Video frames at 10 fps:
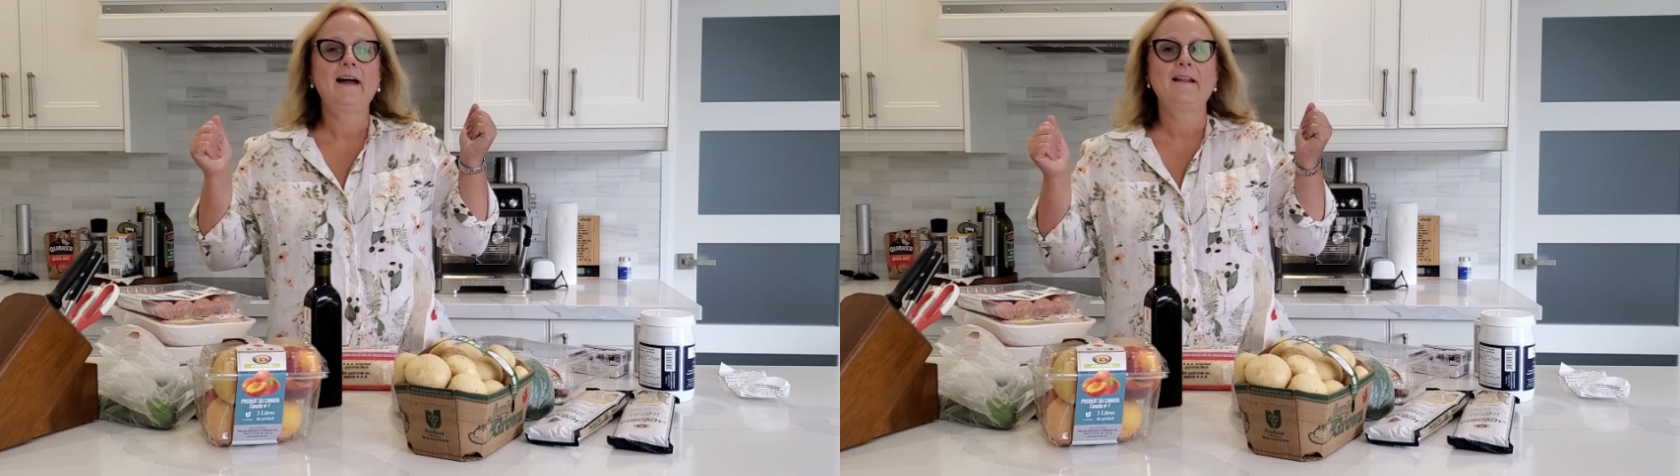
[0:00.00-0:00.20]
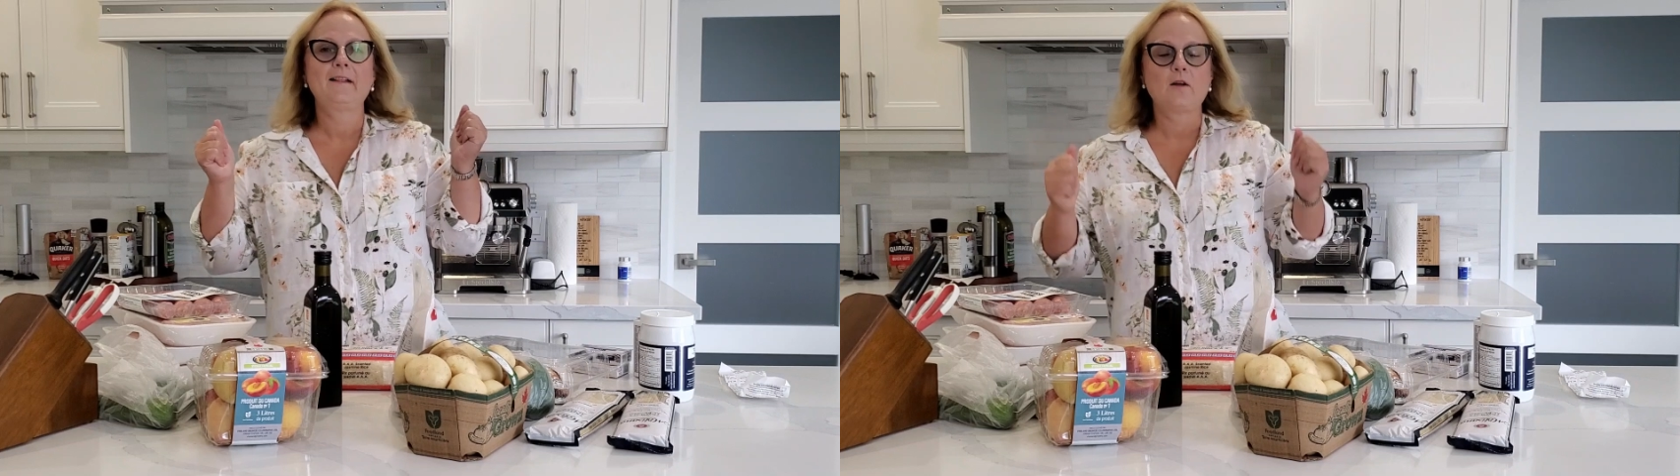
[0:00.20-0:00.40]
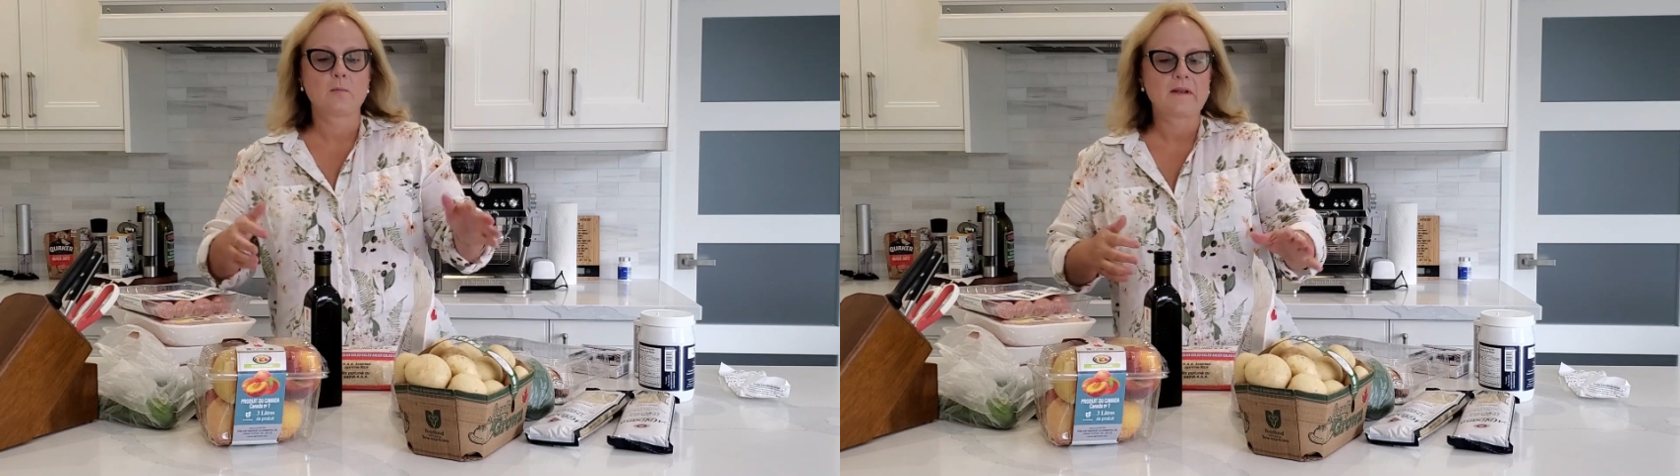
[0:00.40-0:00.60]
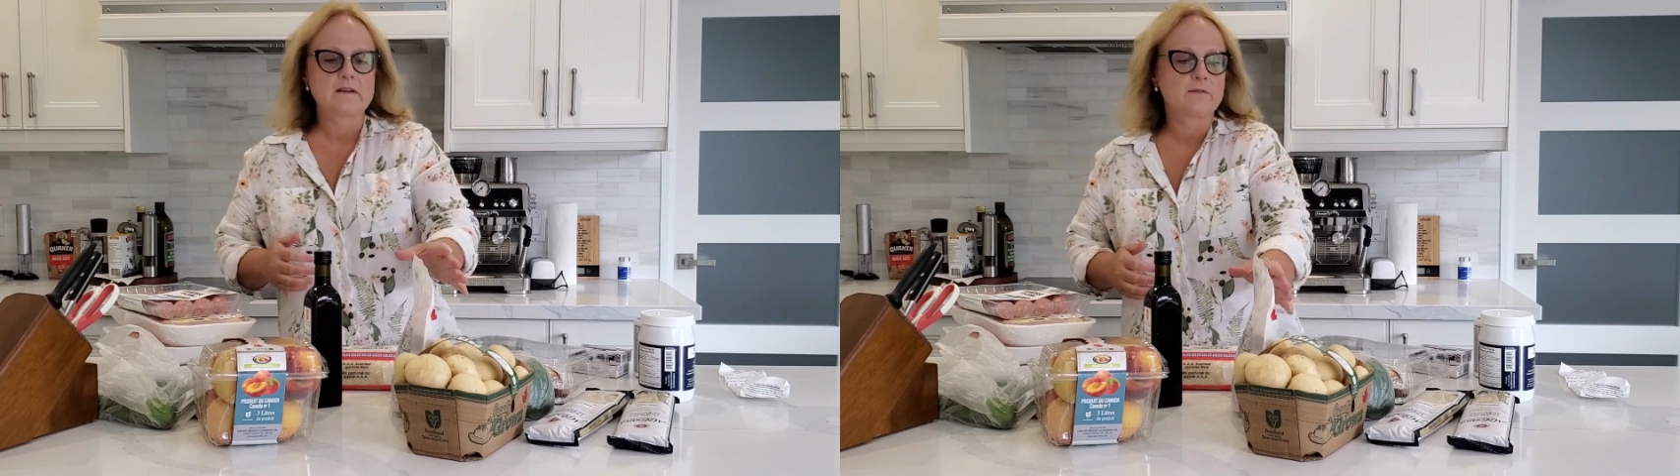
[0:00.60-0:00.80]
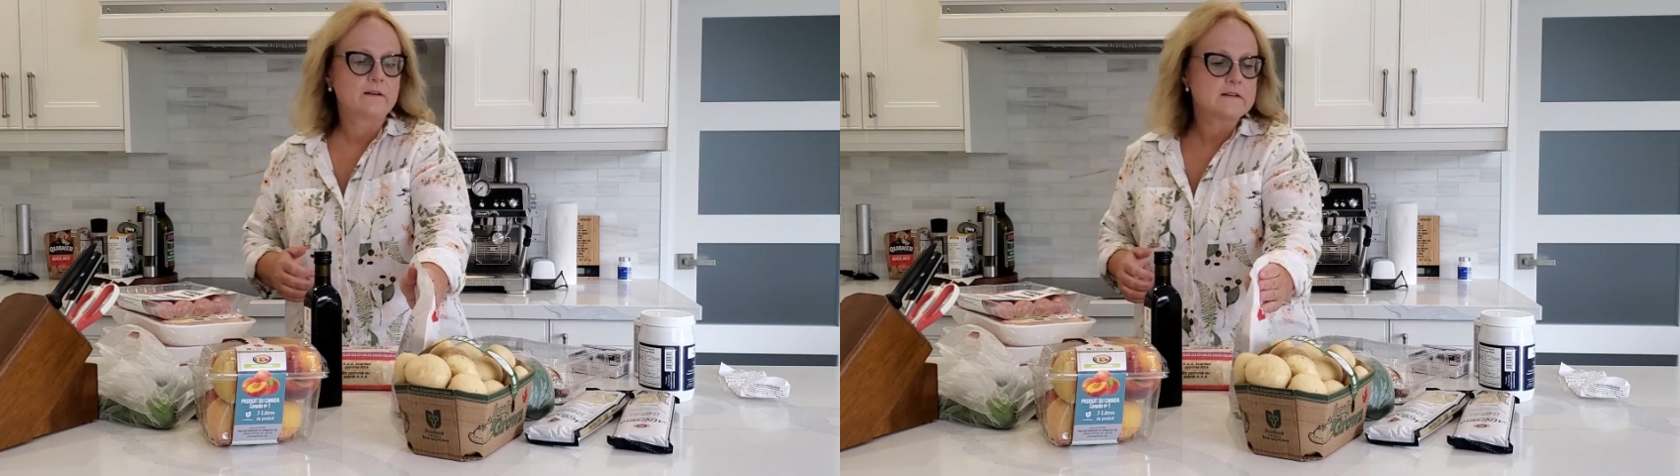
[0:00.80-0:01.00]
Hello my
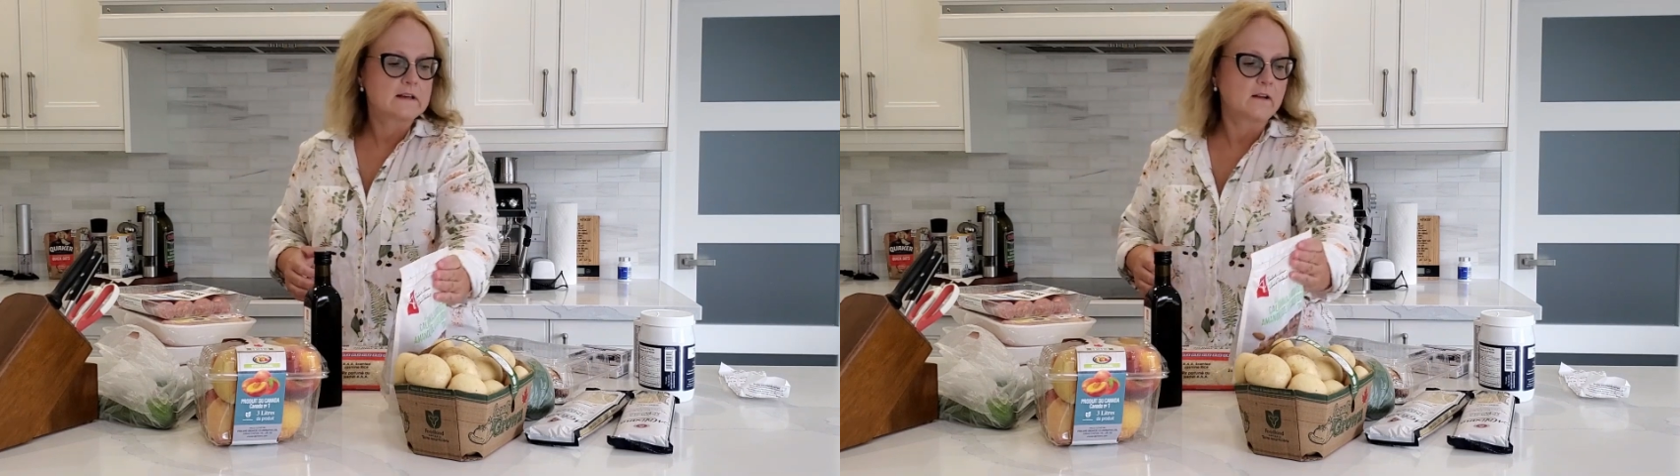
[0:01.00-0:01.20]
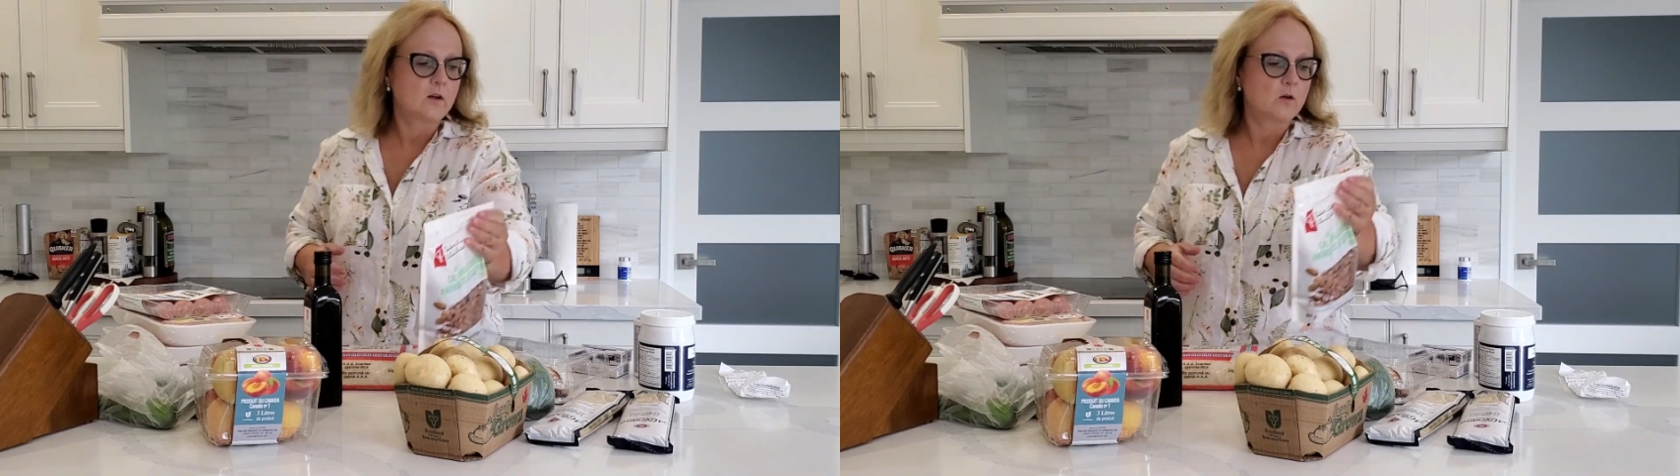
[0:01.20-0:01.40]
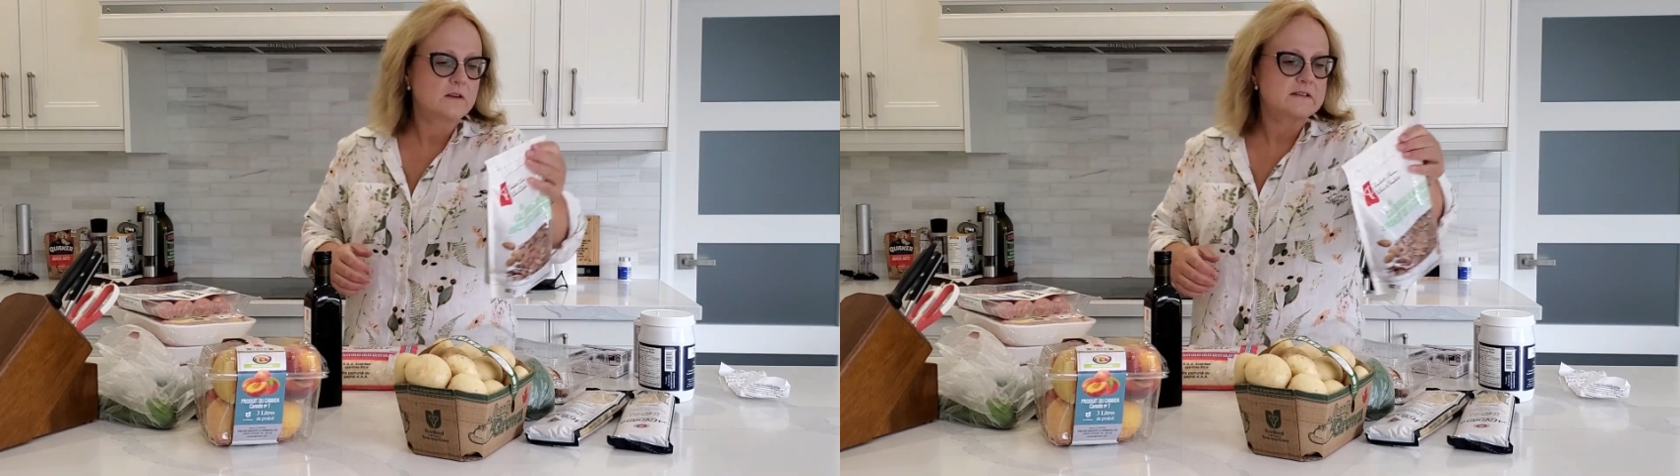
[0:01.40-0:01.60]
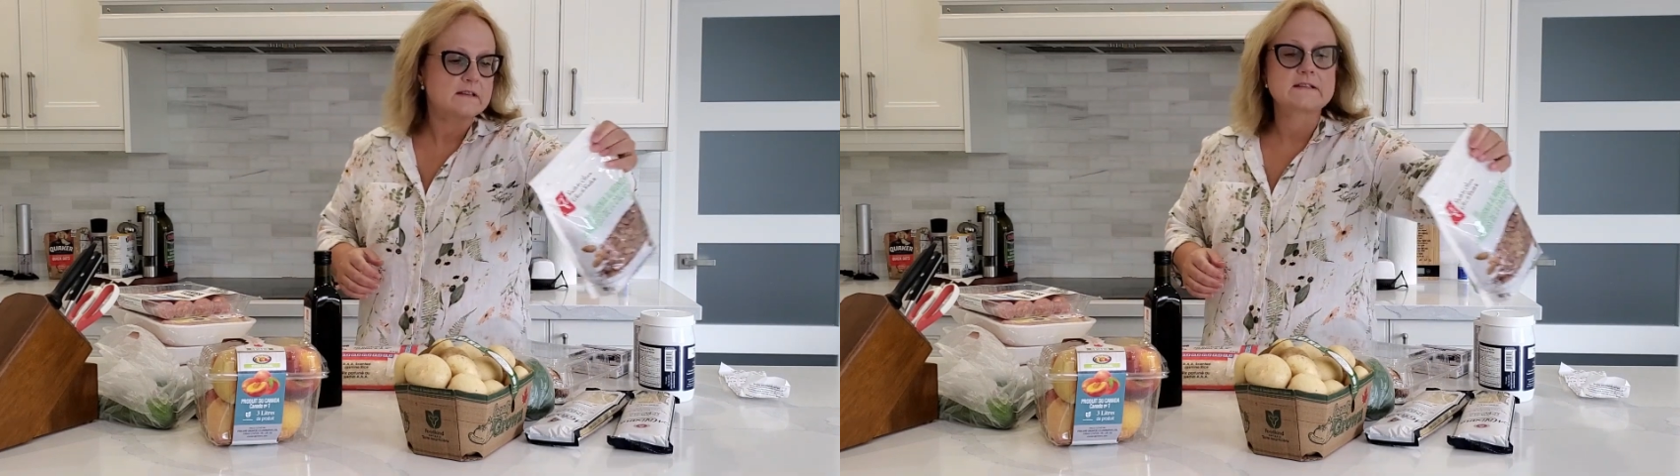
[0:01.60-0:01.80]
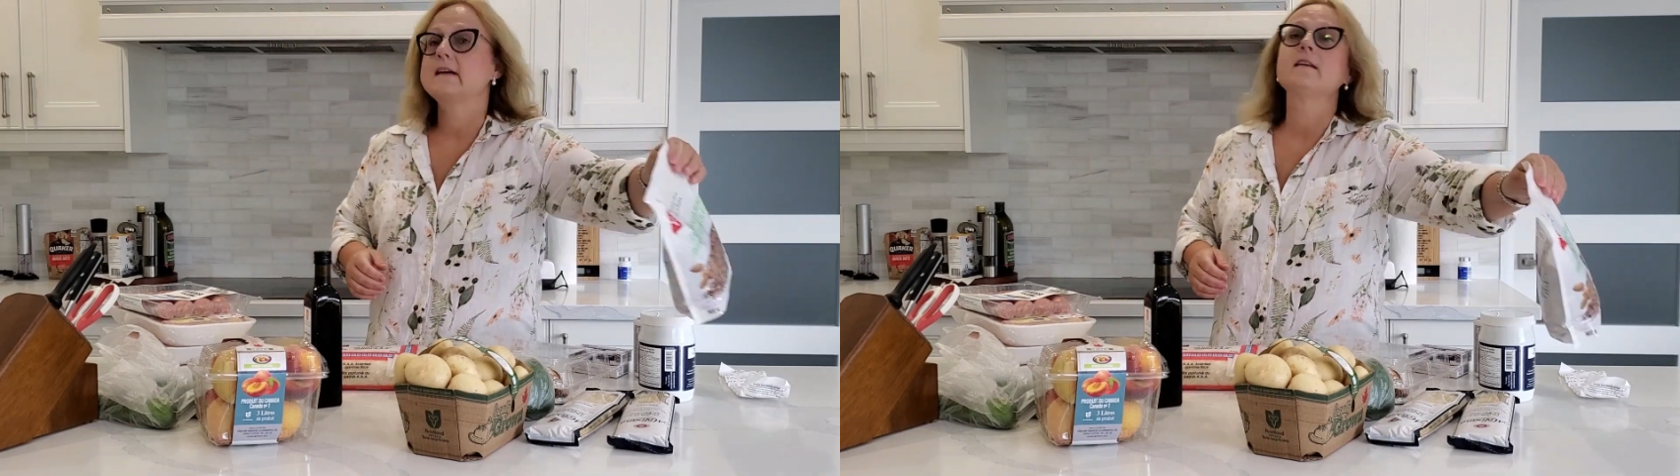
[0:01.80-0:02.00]
dear friends, hello, it's
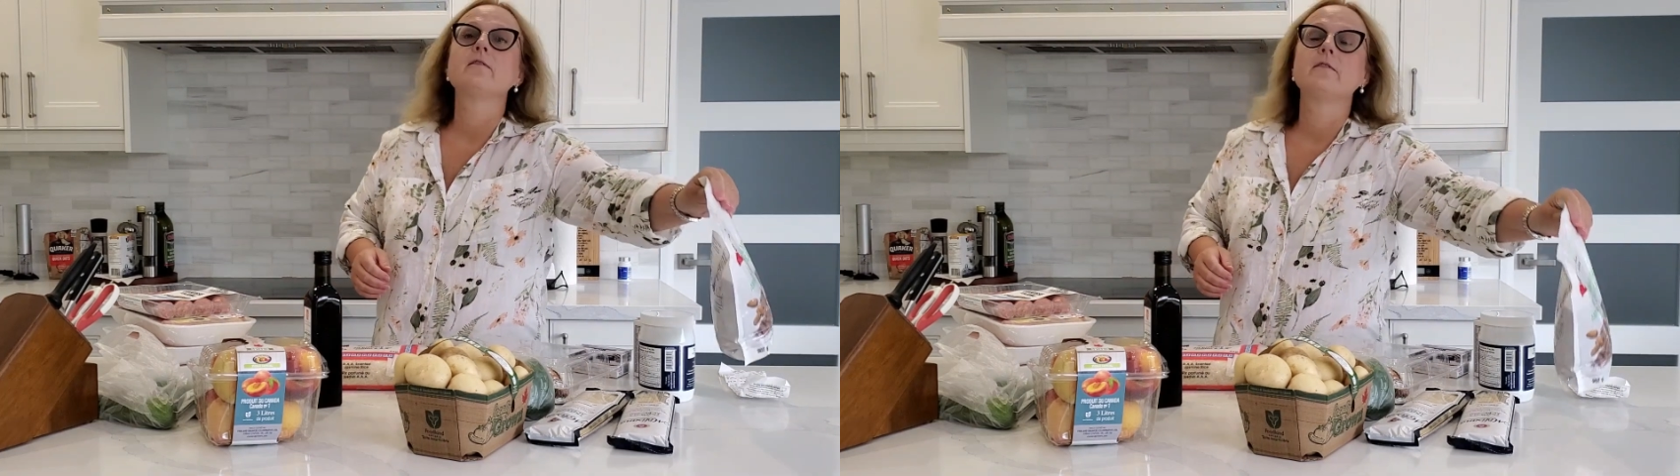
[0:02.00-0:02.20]
Oksana,